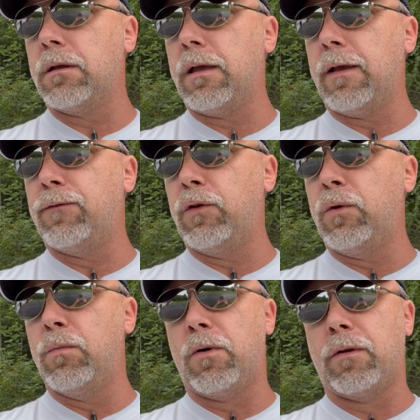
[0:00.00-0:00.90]
if
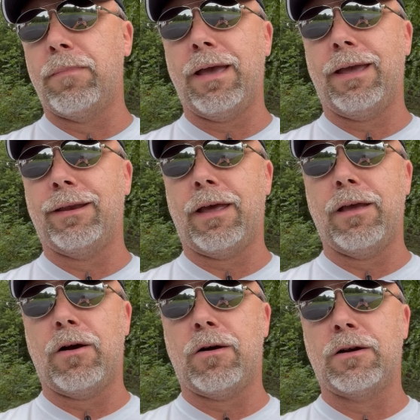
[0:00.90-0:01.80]
you want to ban
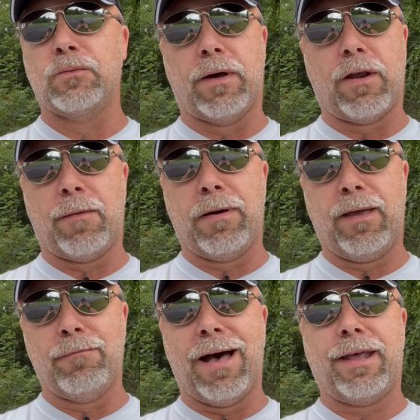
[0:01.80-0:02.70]
ARs, why not
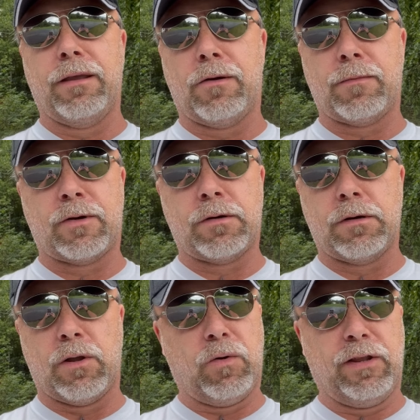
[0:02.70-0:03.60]
ban body armor?
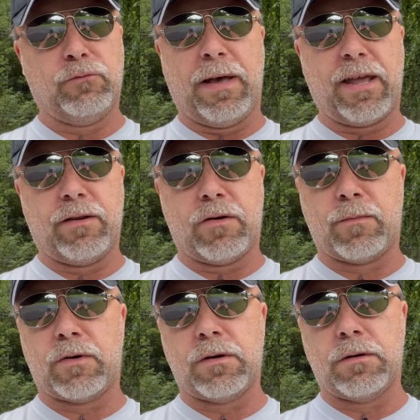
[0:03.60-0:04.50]
Who needs body armor?